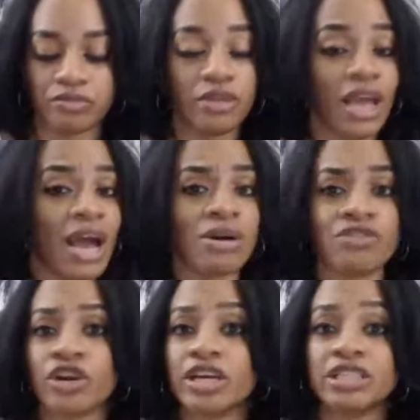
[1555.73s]

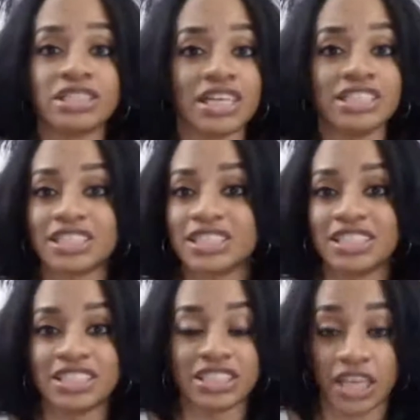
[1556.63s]
However, it doesn't
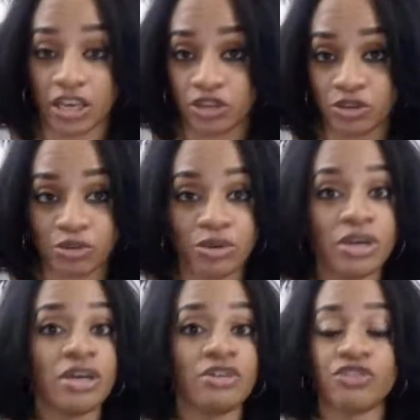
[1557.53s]
need to take you
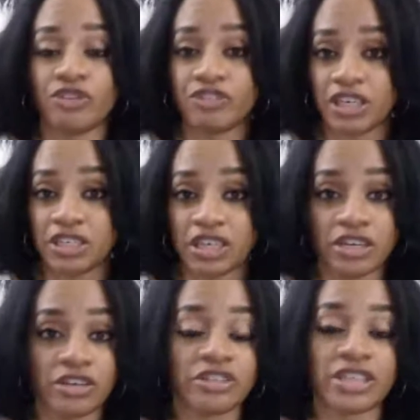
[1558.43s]
15
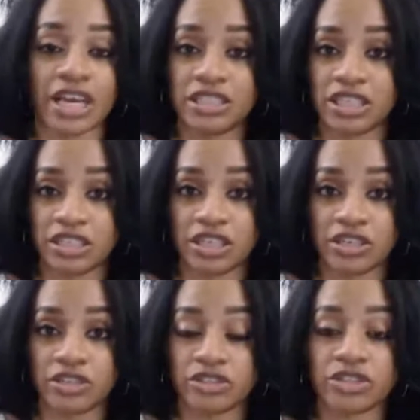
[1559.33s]
years, 18
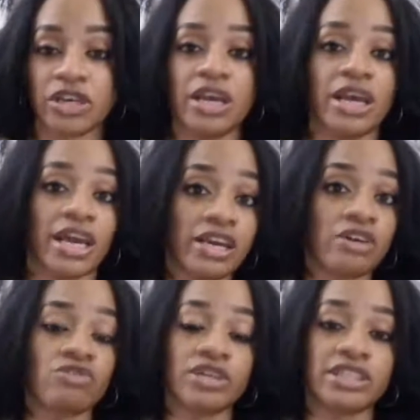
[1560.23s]
years. It
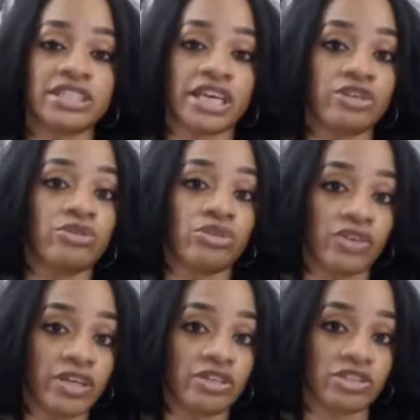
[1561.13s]
could really take you
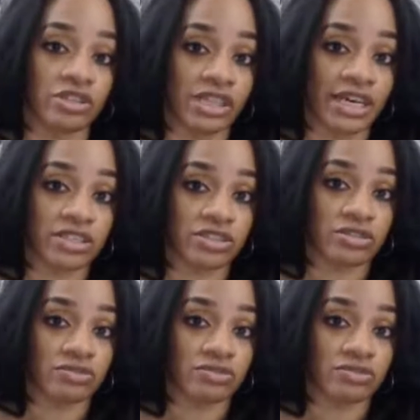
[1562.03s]
3 years or less